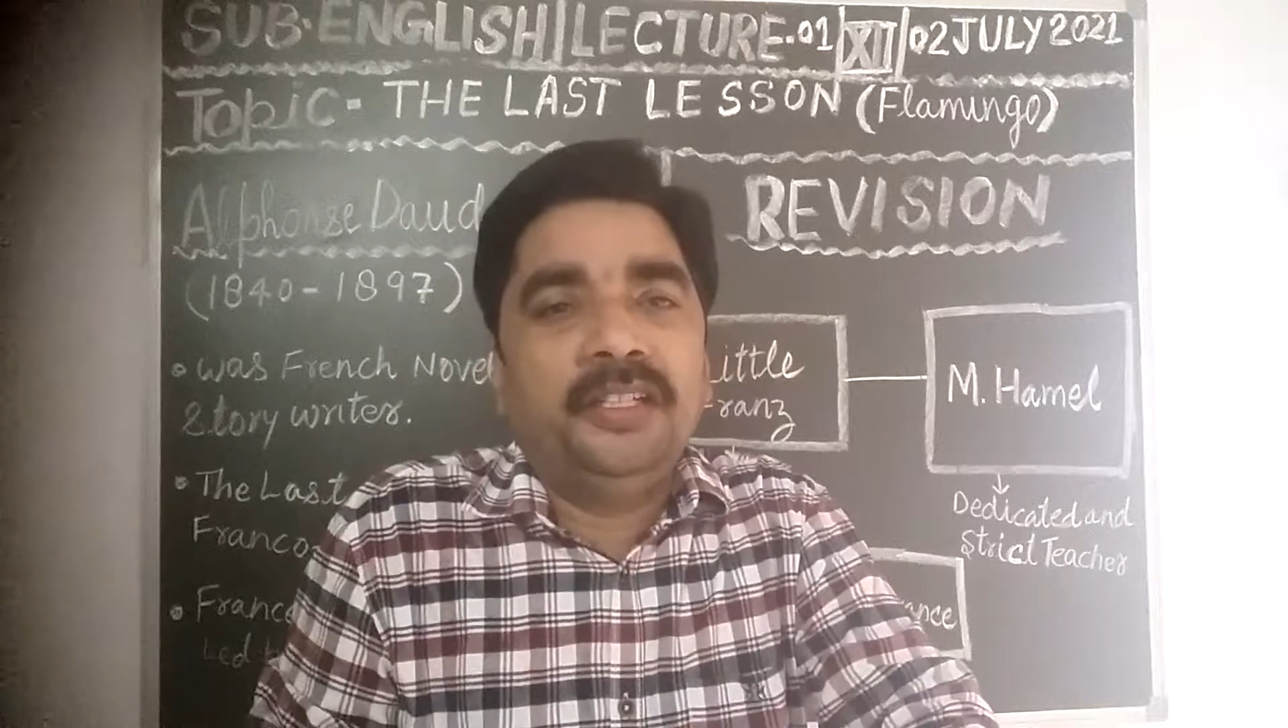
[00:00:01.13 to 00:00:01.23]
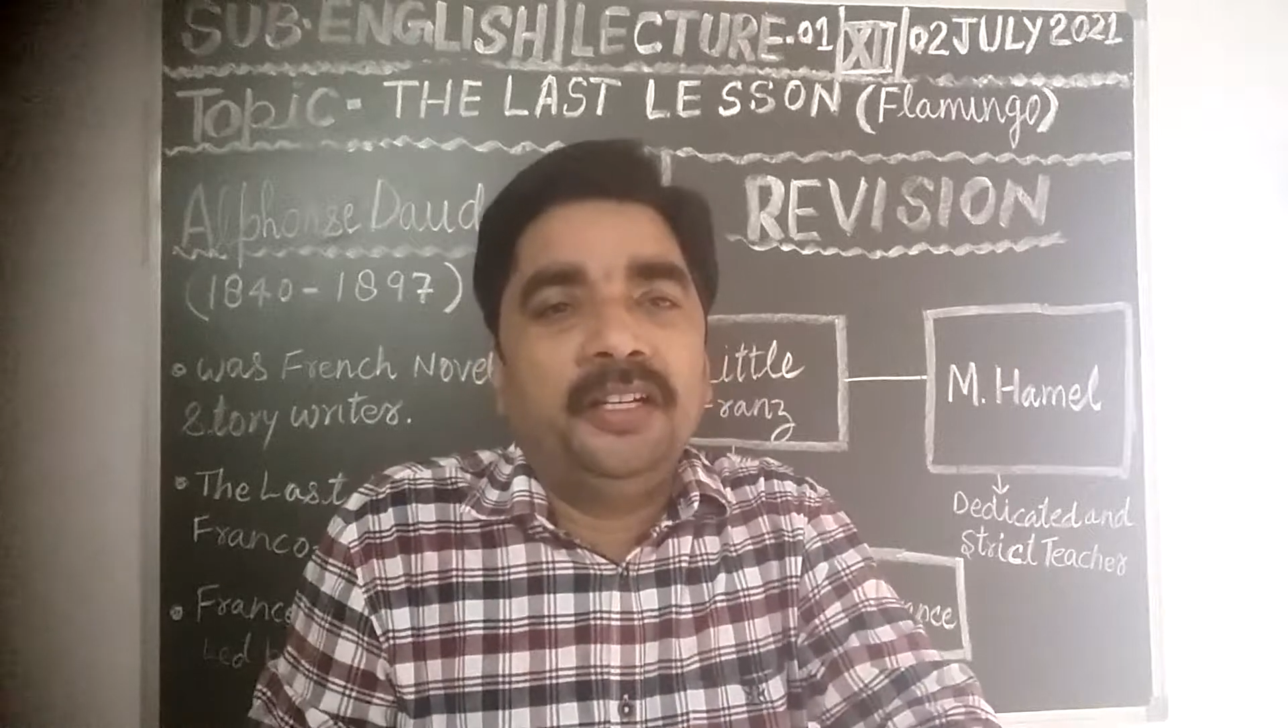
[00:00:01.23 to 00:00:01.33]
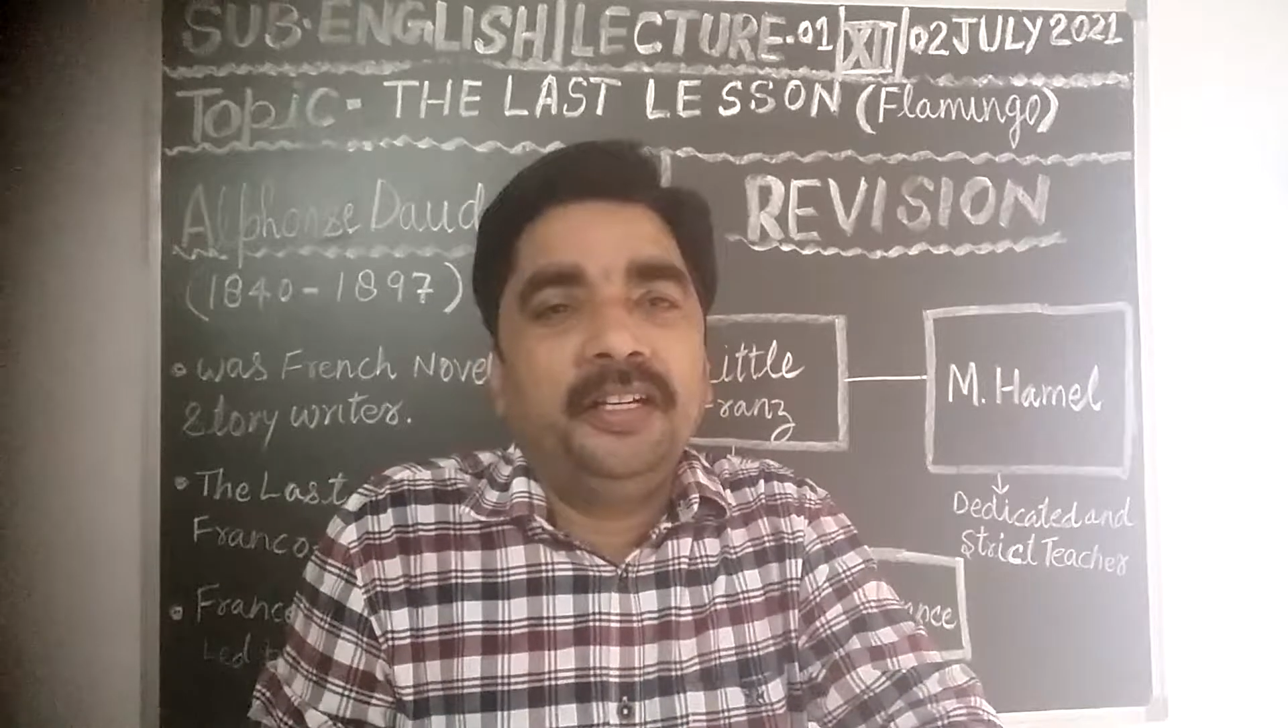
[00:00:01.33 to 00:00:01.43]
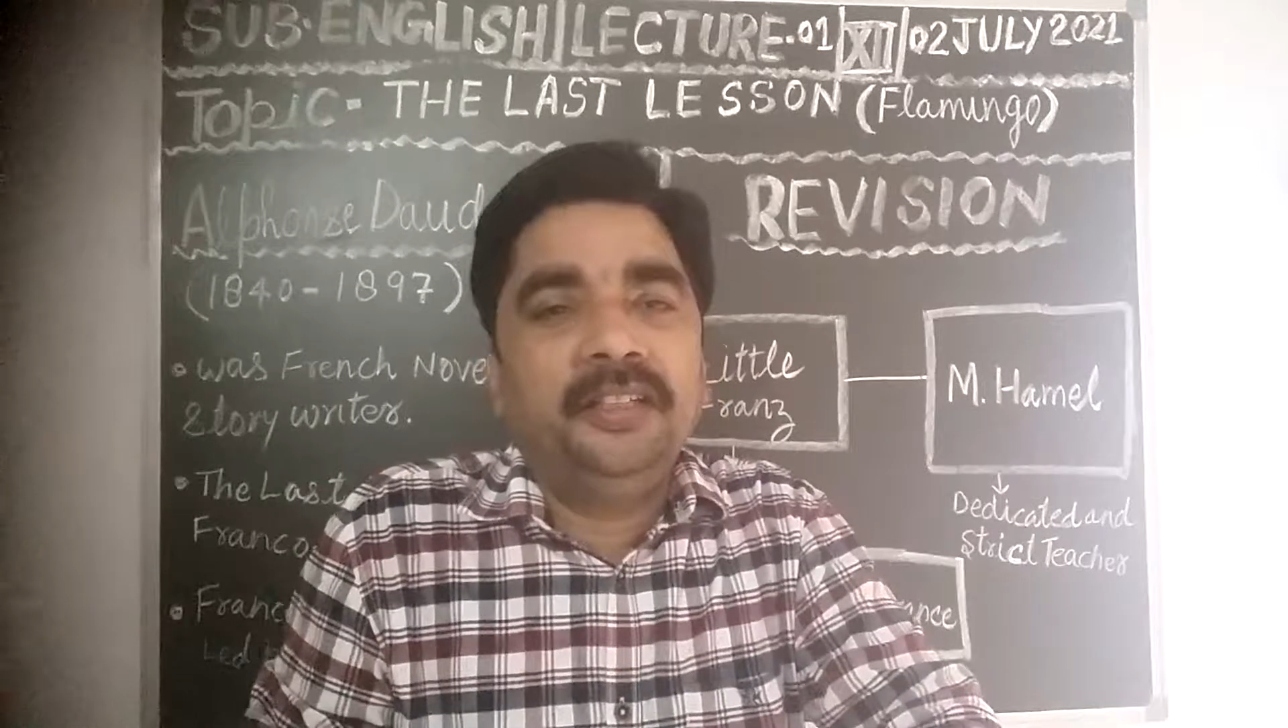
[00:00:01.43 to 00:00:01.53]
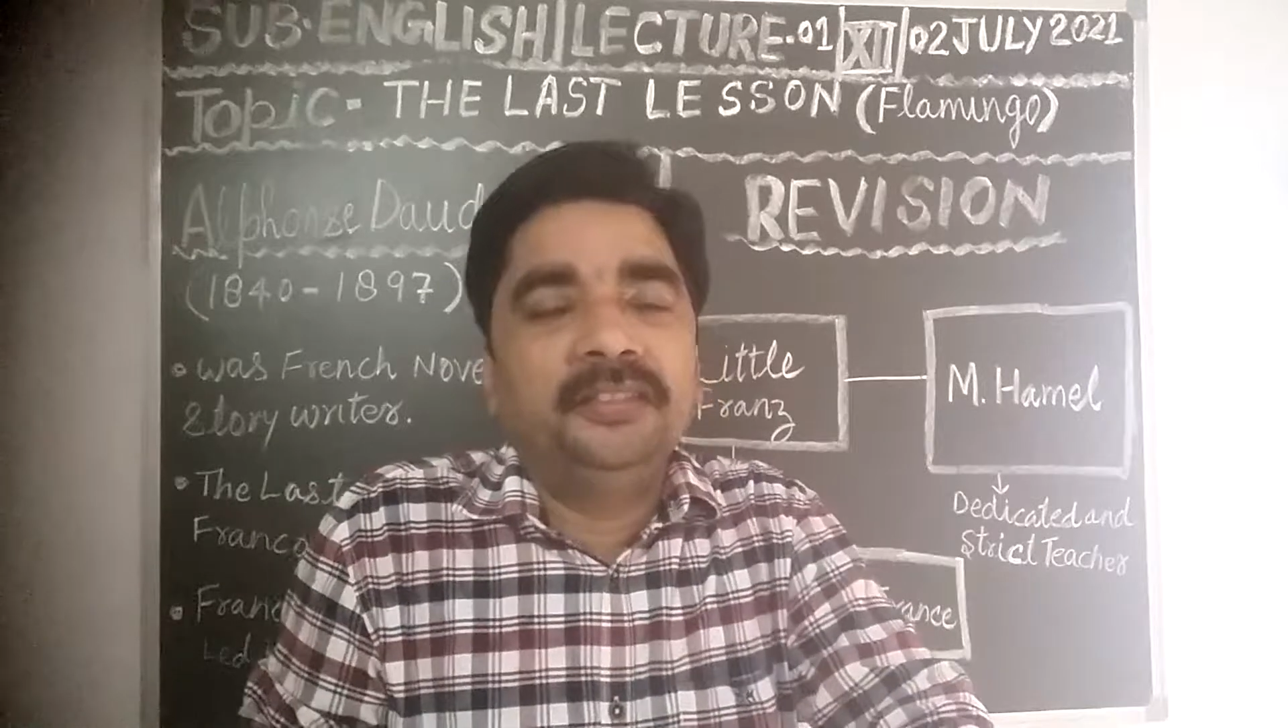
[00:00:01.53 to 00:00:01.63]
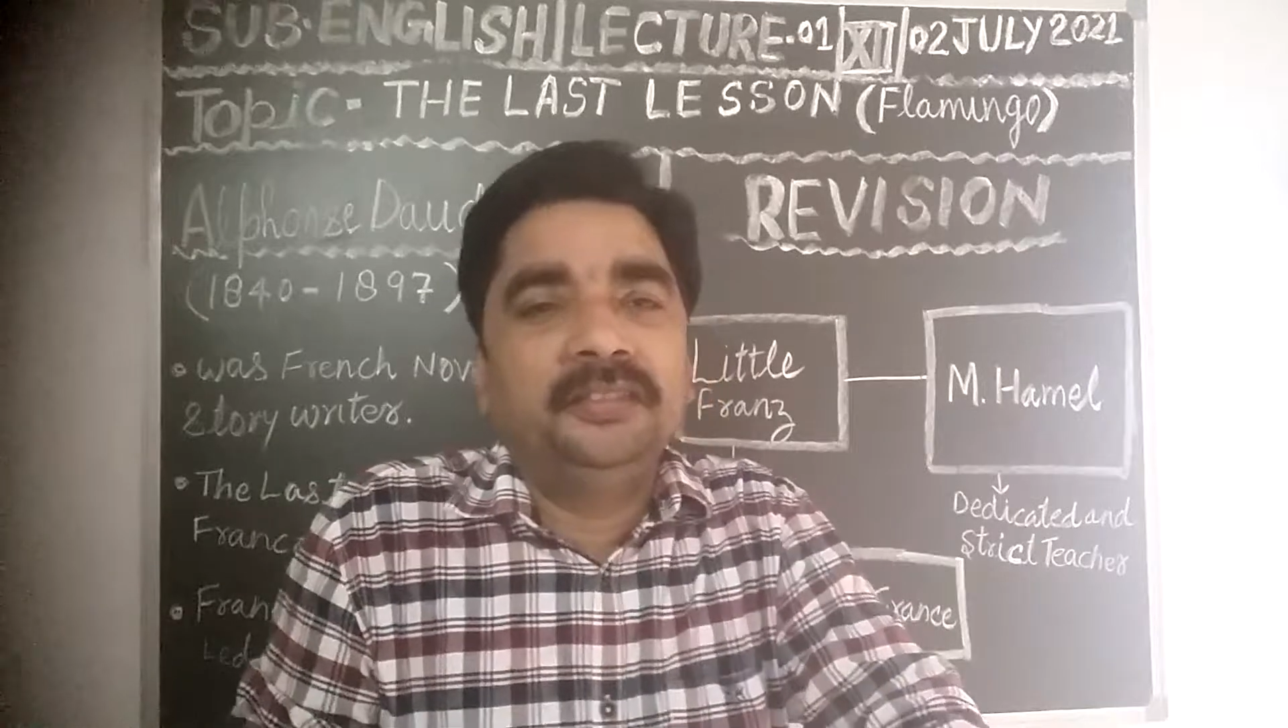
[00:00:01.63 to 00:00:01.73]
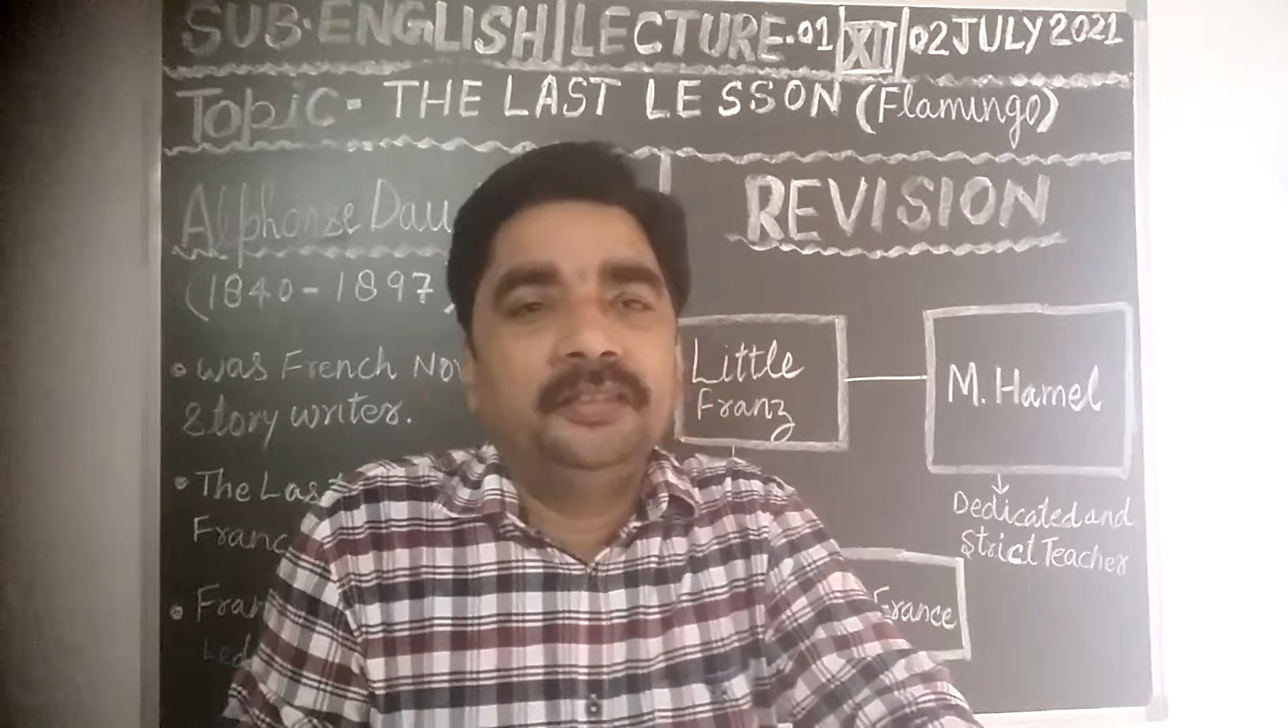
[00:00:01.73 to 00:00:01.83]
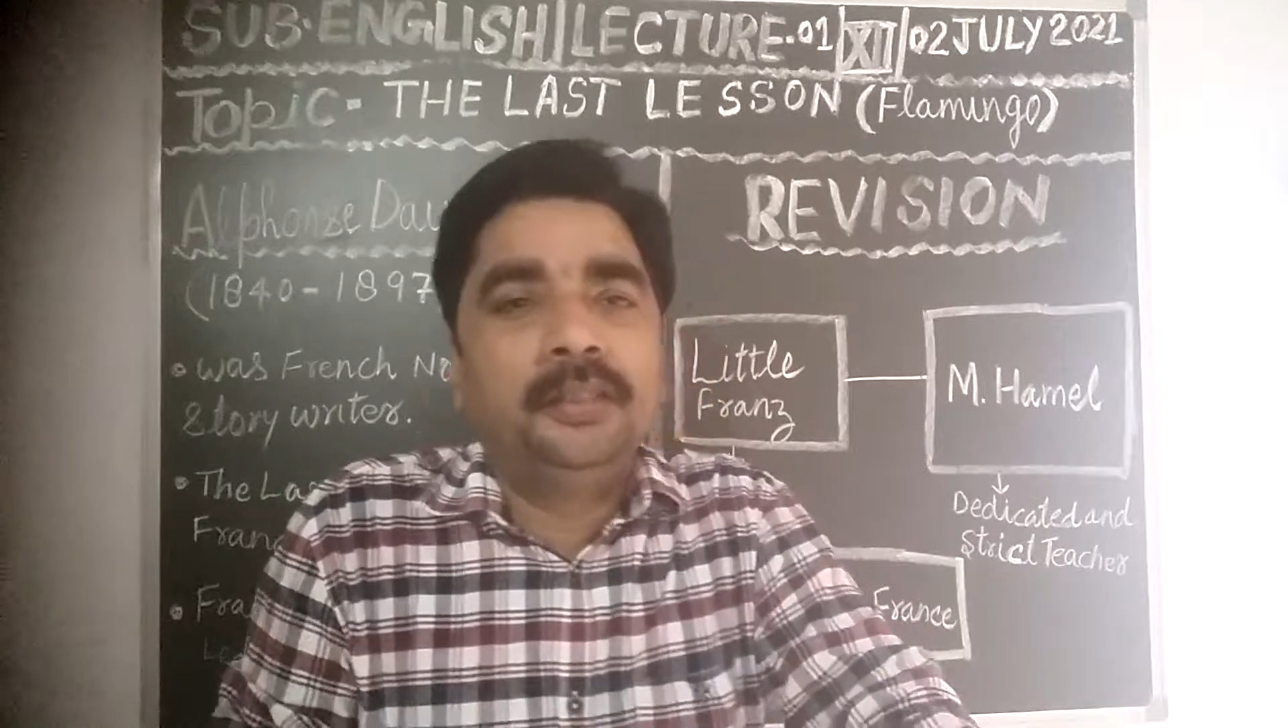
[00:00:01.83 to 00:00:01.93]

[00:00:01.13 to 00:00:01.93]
children,